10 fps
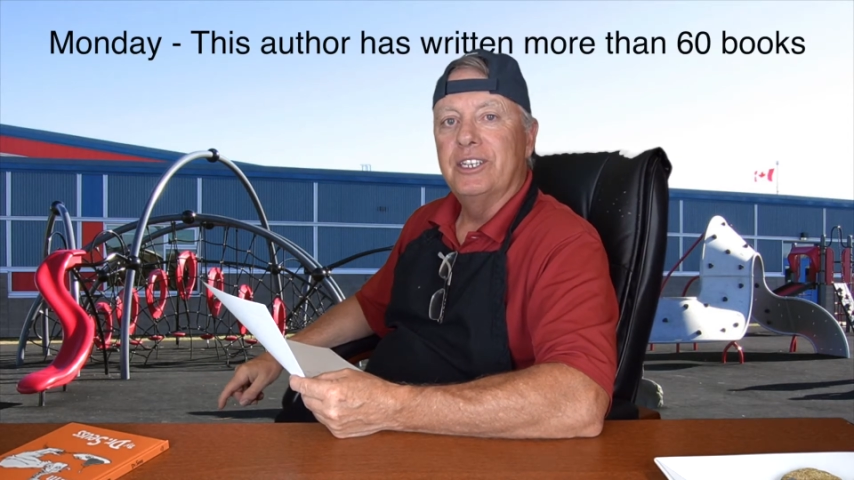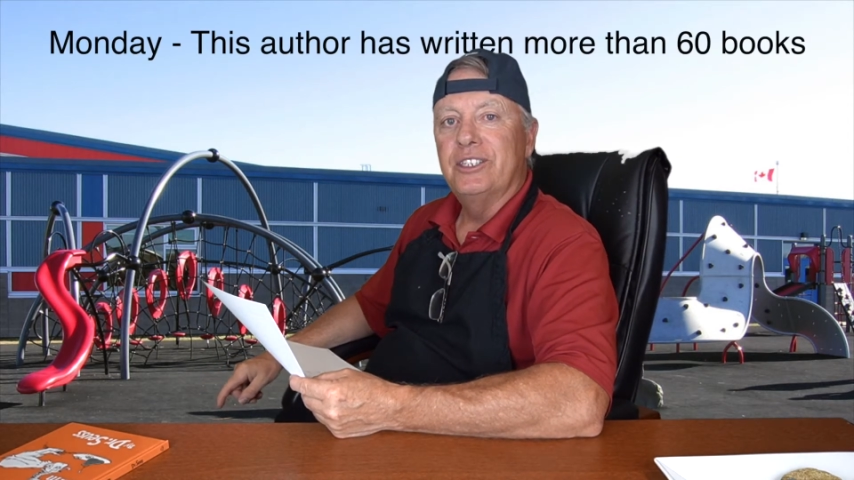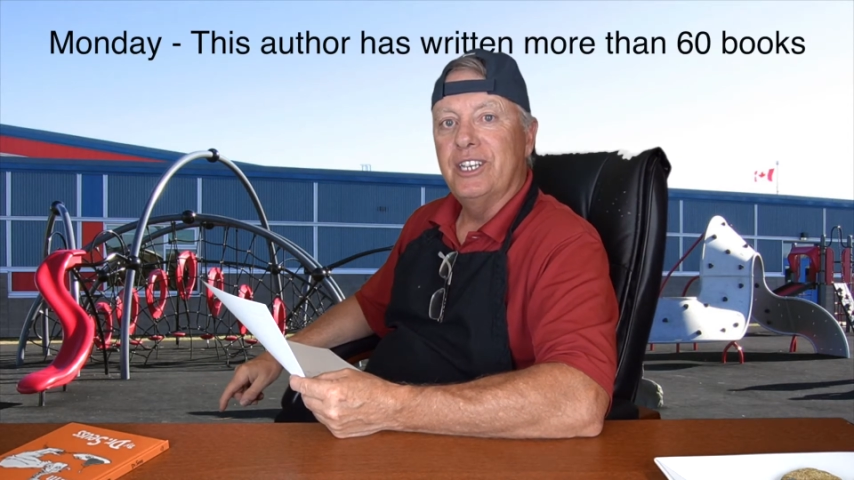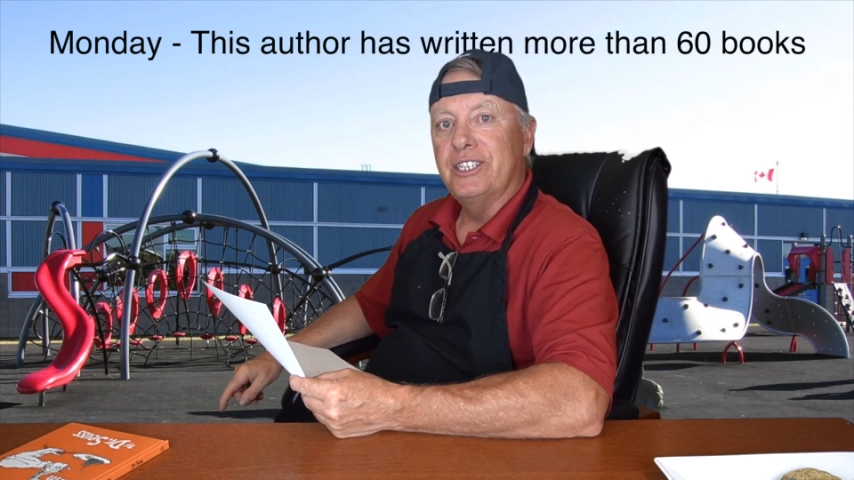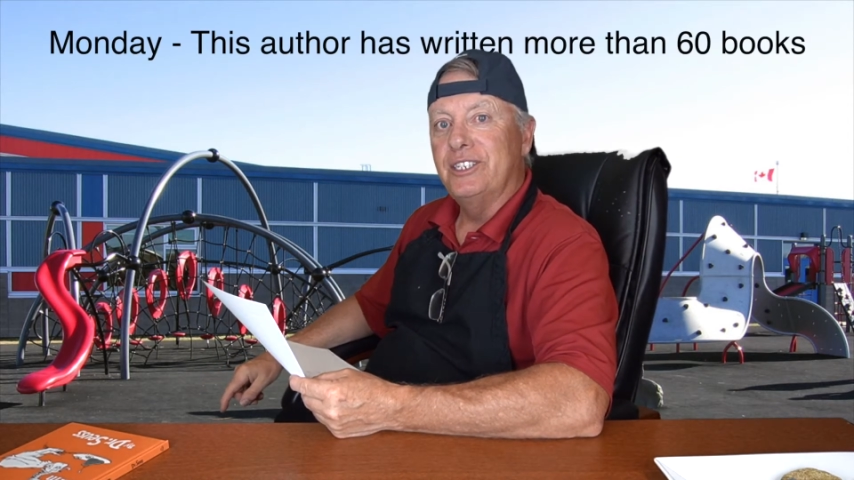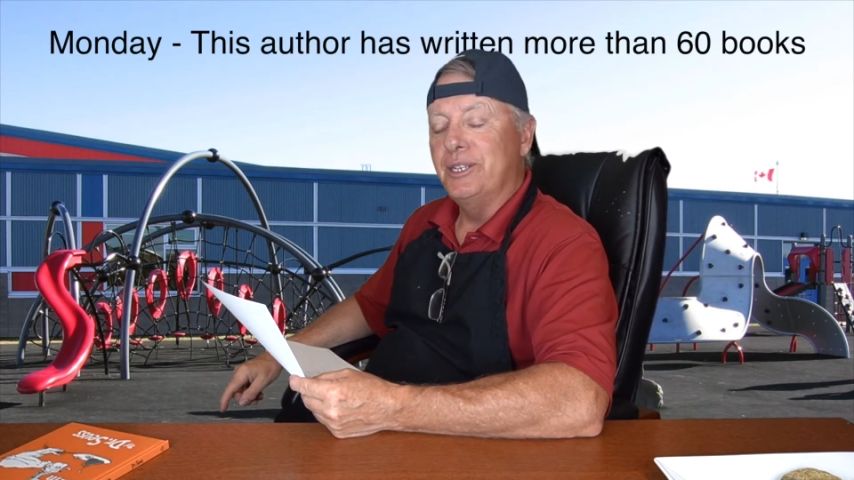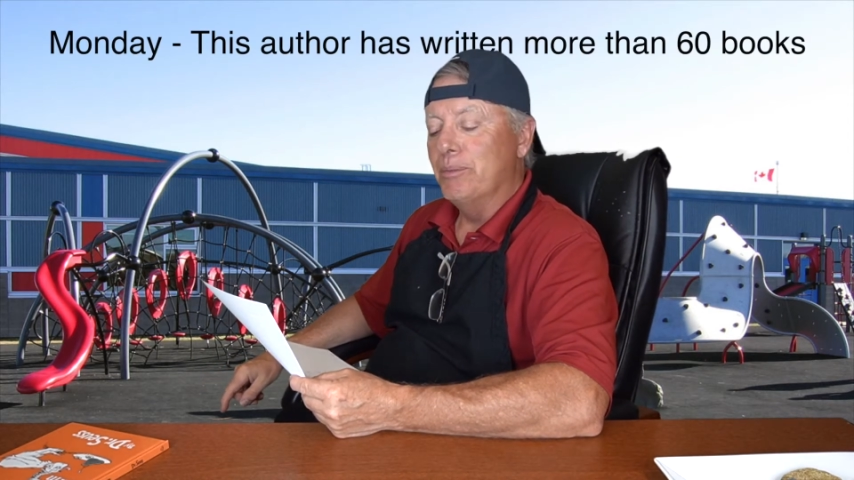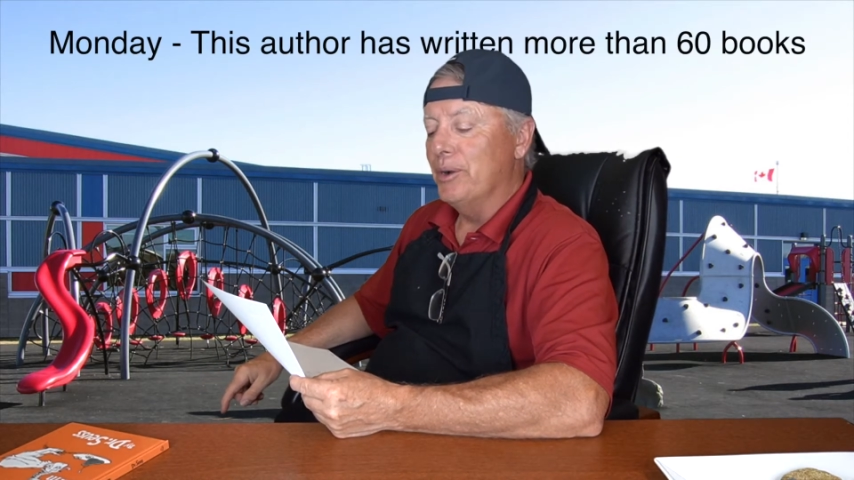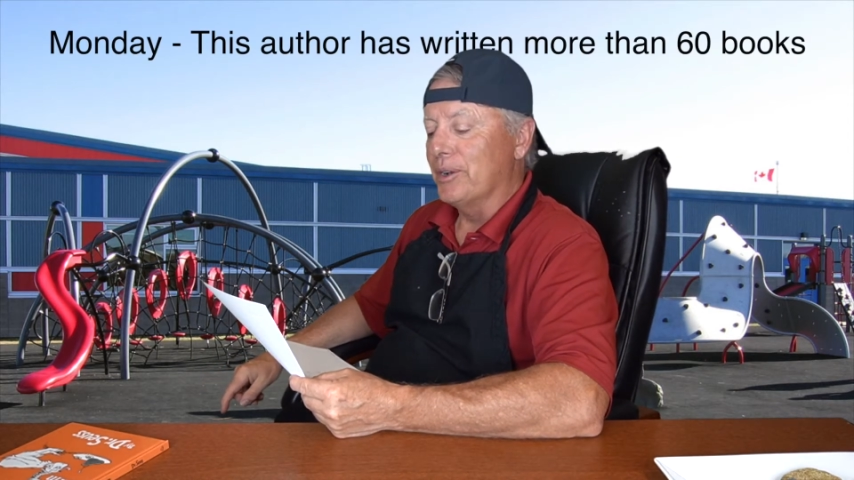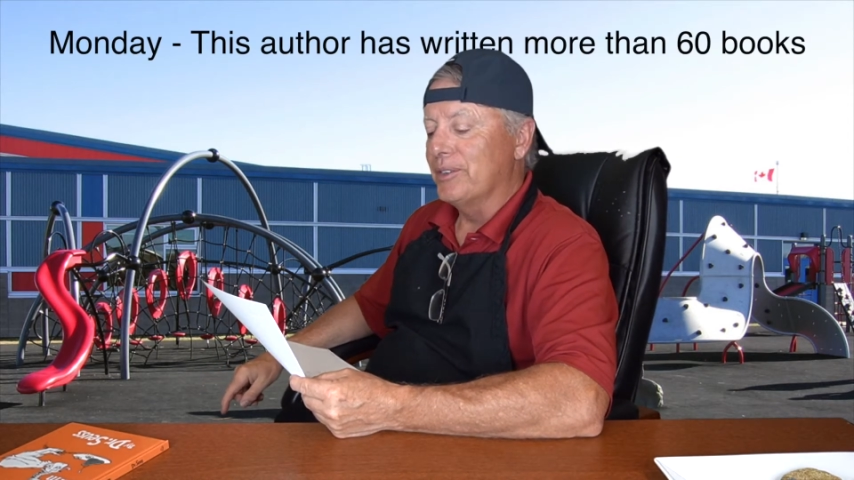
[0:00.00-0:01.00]
60
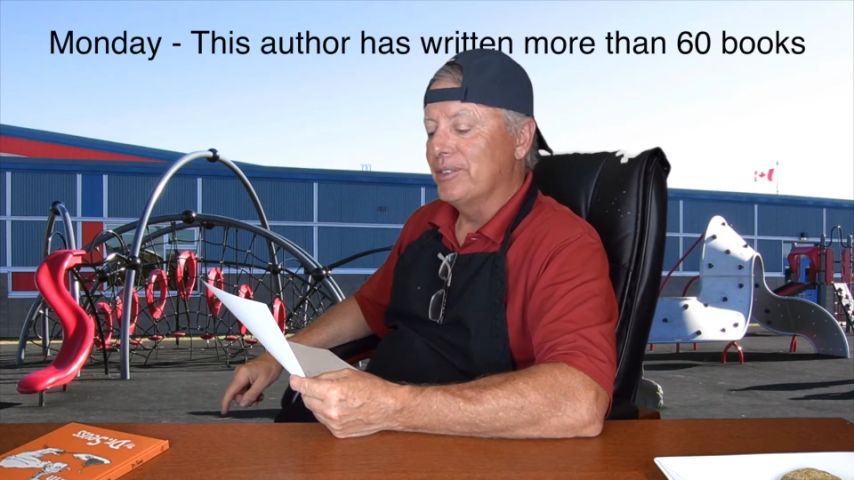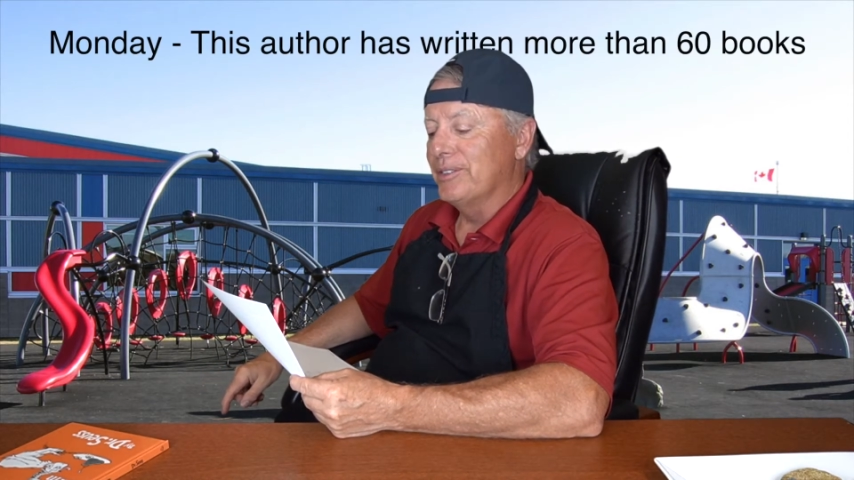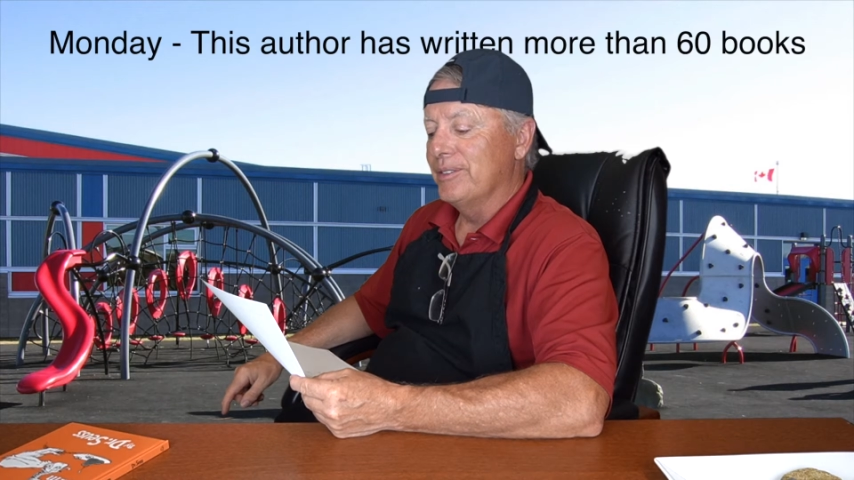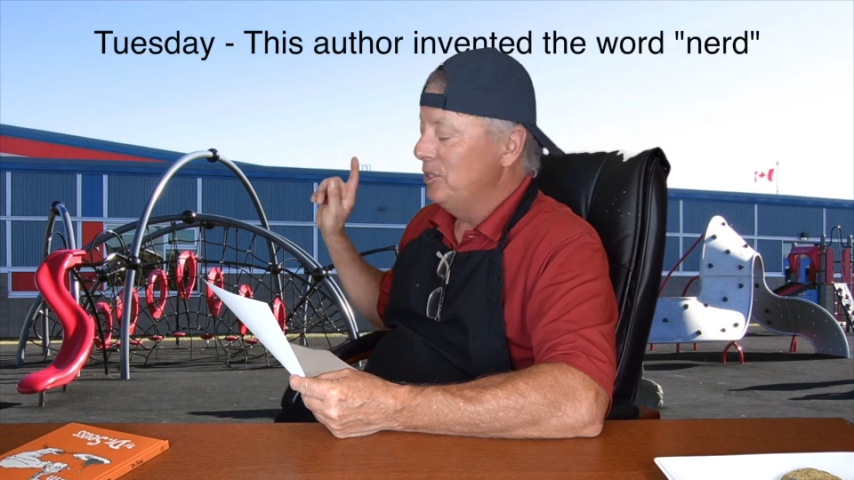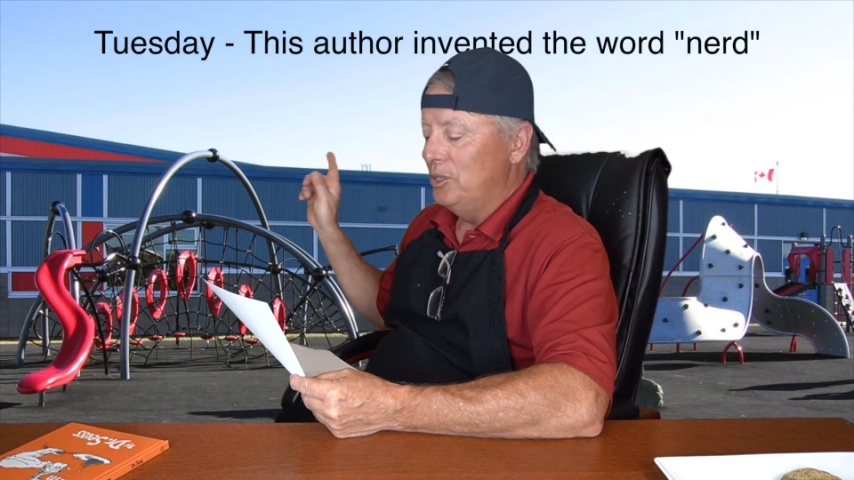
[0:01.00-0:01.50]
books.